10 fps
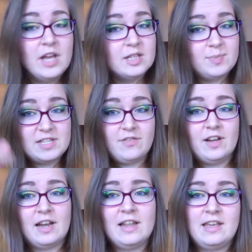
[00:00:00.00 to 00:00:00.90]

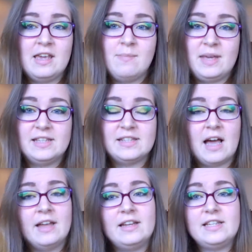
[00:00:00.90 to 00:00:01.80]
Specifically, it means
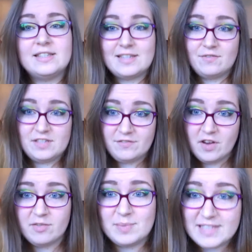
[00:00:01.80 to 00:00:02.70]
that at least
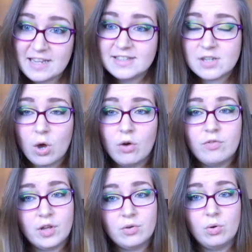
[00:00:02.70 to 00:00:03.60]
75%
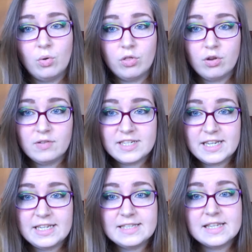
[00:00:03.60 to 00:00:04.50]
of local
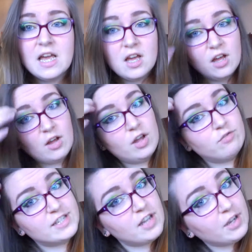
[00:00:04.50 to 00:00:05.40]
authorities
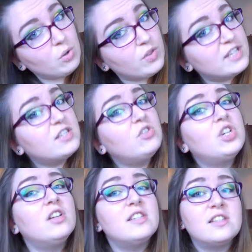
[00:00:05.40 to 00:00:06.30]
recycle this, so
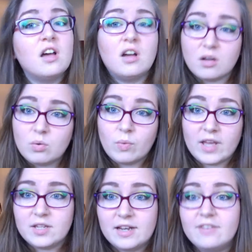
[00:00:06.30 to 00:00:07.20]
chances are
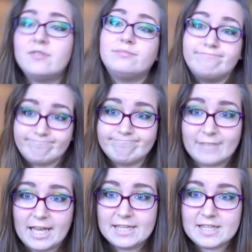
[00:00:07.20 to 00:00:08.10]
where you live,
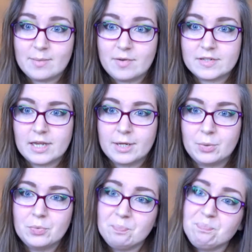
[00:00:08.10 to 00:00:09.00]
it's going to be recycled.